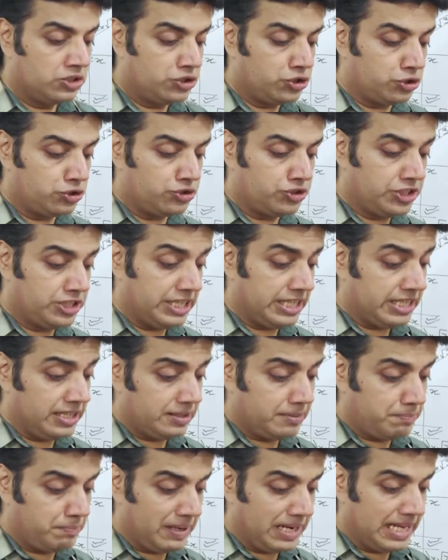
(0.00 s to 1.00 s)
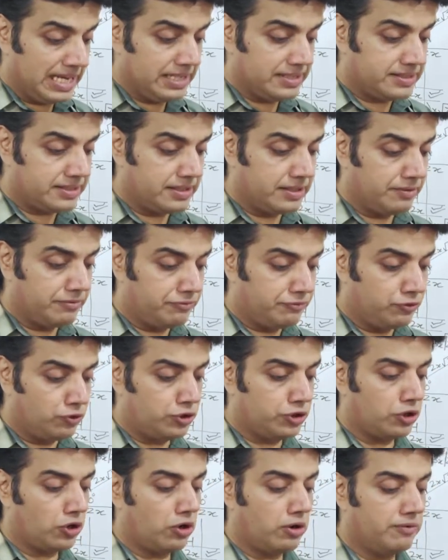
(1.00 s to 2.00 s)
should she place the
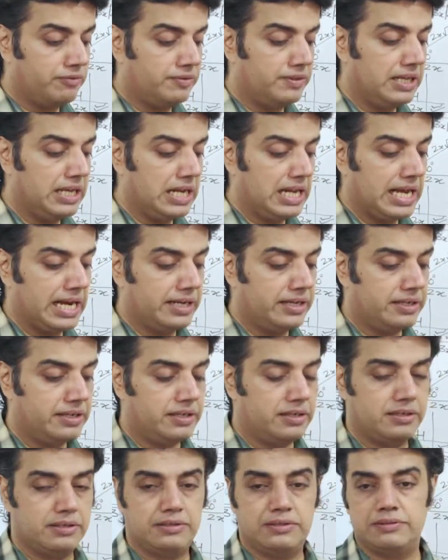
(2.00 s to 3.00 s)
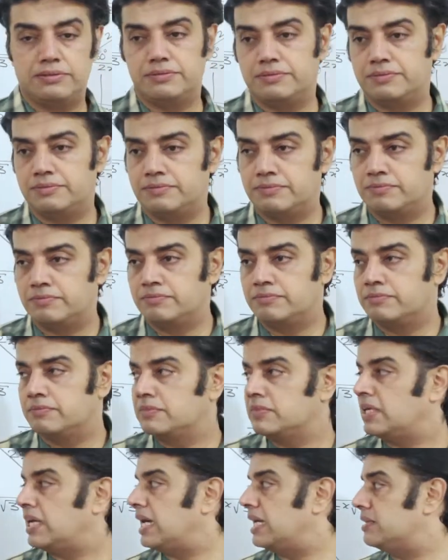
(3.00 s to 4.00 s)
foot of the ladder?
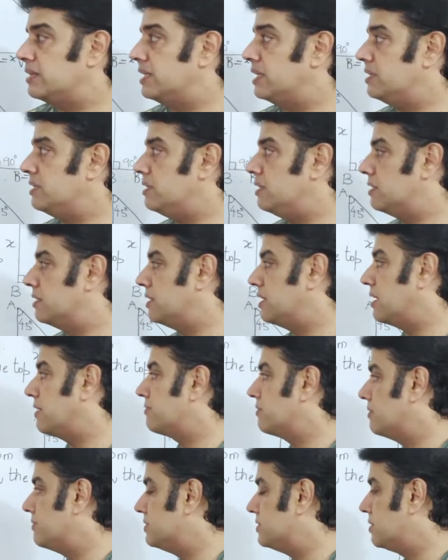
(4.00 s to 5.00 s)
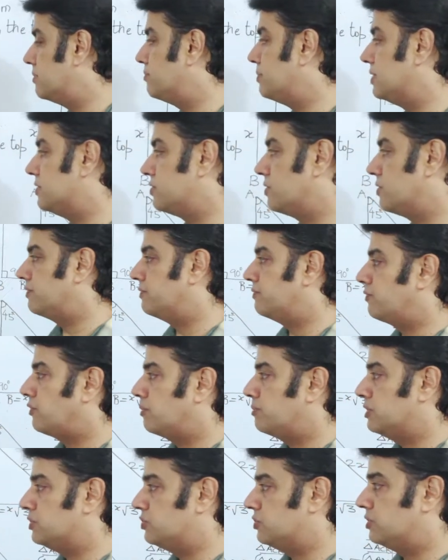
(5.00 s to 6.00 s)
And then they have given some of
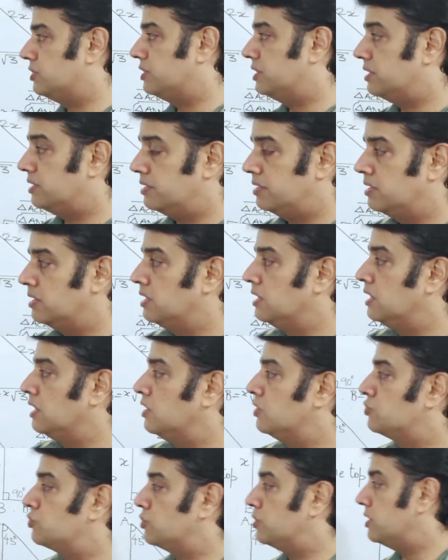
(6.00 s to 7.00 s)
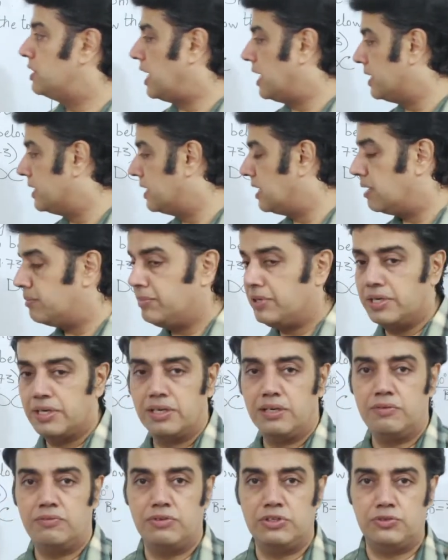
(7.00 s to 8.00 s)
information here. So the diagram
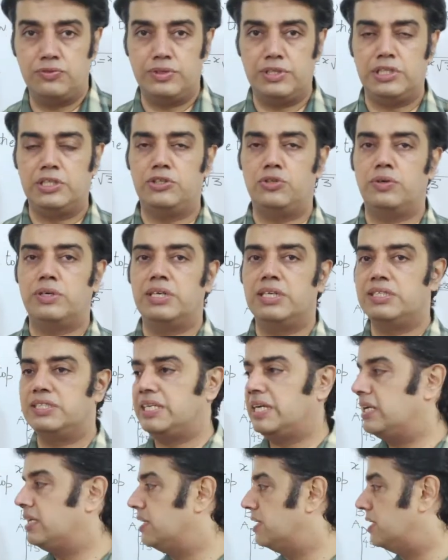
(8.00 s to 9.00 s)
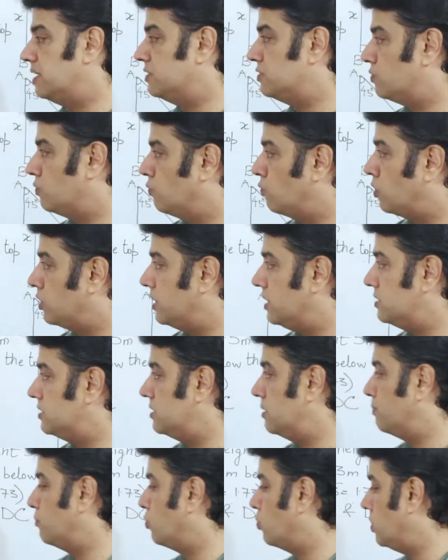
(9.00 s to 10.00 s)
here which we need to understand here is, what
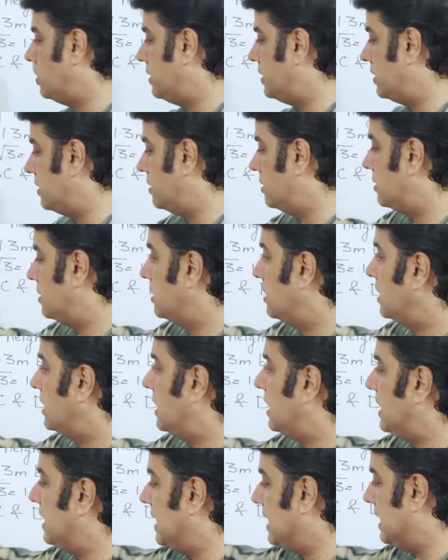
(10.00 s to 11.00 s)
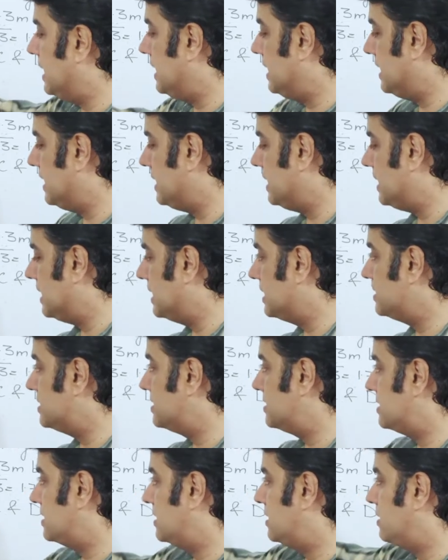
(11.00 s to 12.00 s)
is the pole here? AD
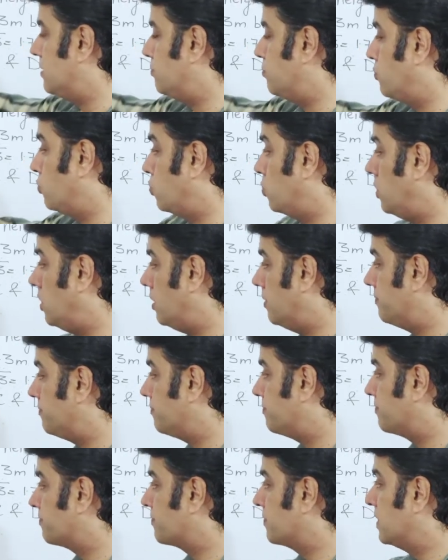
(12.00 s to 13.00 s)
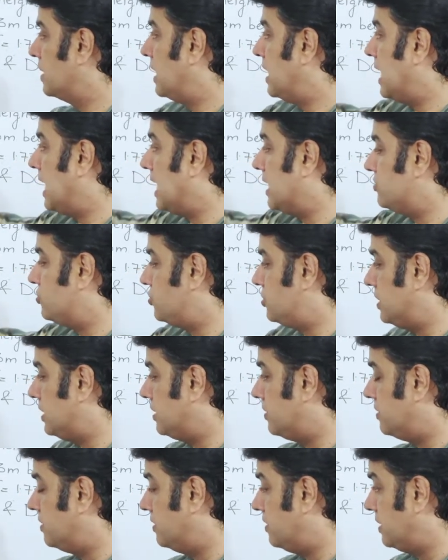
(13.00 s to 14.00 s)
is the pole and
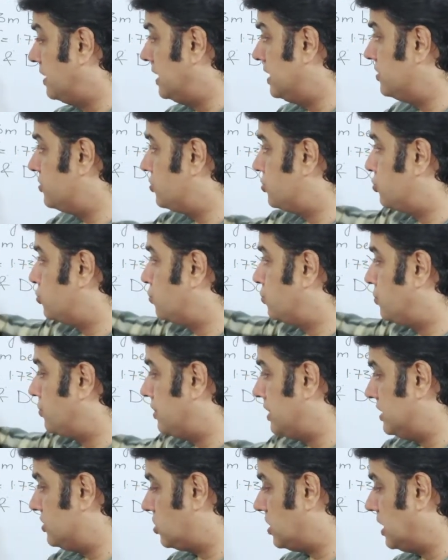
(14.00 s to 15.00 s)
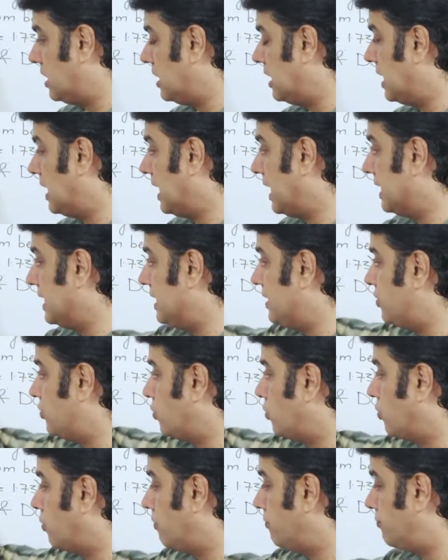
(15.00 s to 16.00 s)
she needs to reach a
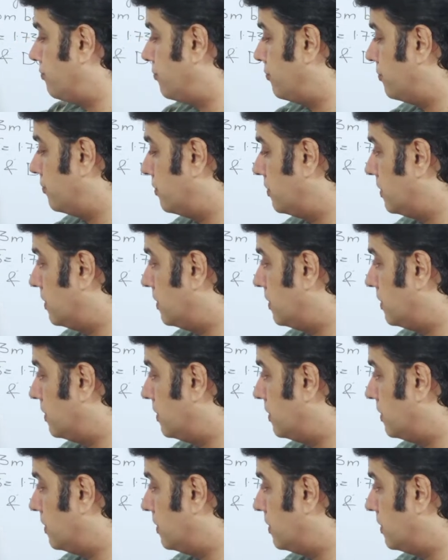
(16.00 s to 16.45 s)
height of